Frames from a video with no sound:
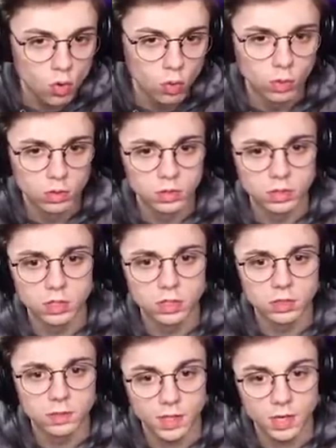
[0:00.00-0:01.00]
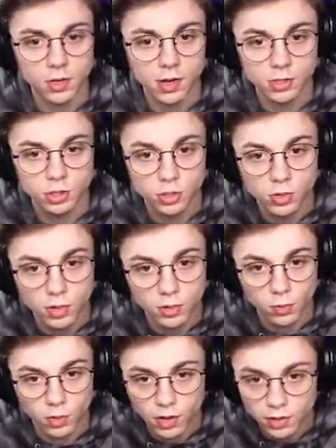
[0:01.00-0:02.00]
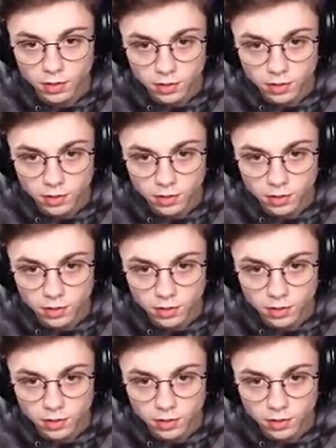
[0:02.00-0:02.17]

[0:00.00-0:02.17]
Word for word: Can you not shoot underwater?